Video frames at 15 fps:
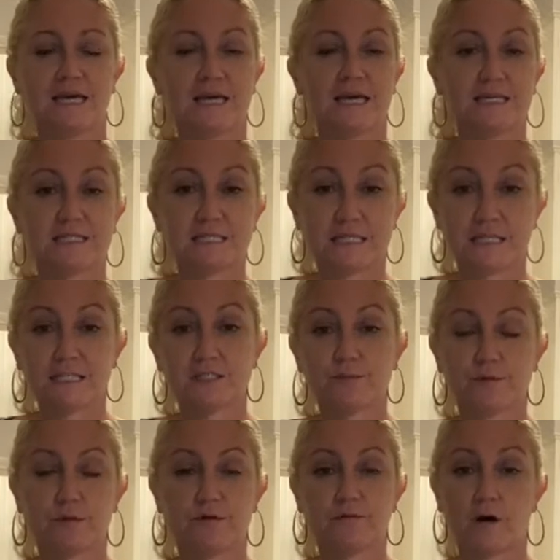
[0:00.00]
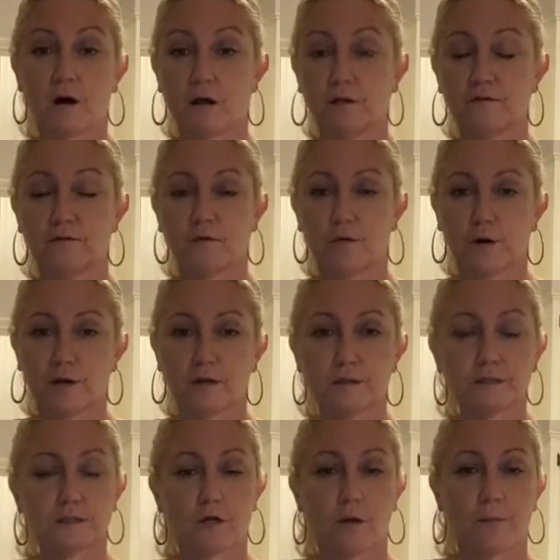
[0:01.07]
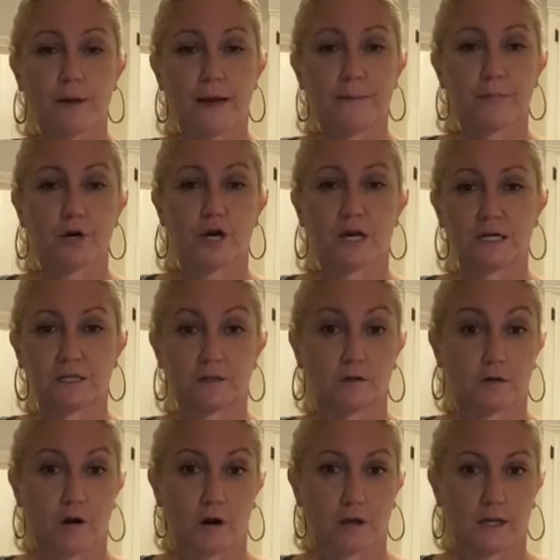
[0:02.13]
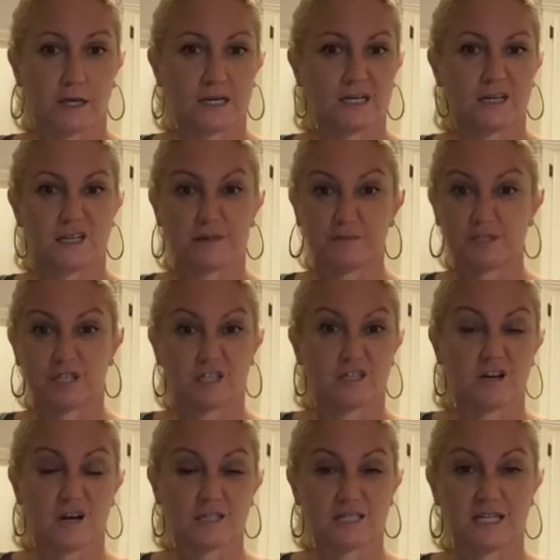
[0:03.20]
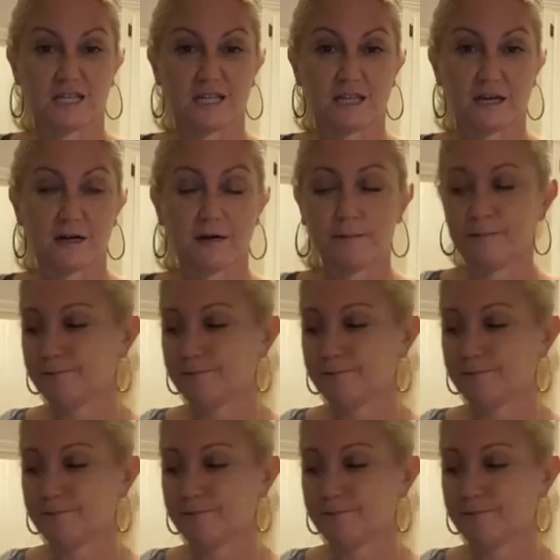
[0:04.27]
a teaspoon of olive oil, salt, pepper, and a little garlic. And I'm just gonna toss it in there.